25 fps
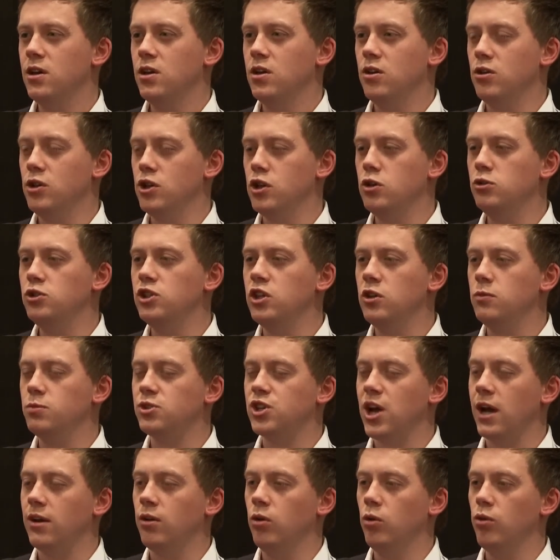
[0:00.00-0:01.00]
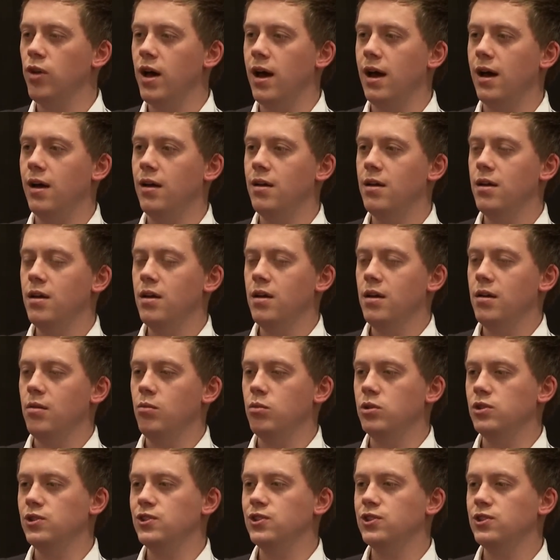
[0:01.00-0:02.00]
YouTube channel that
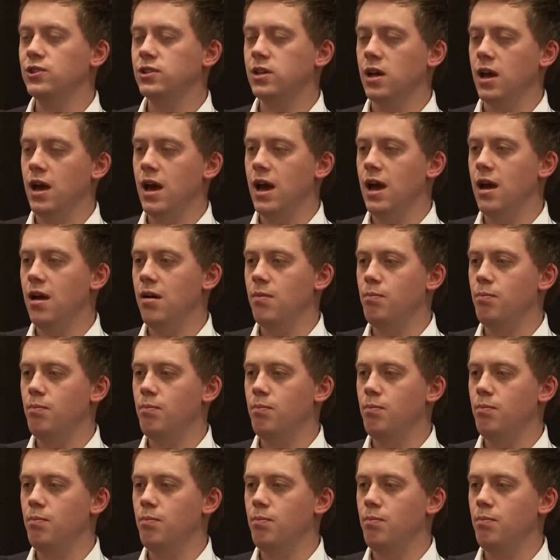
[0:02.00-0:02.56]
was uh,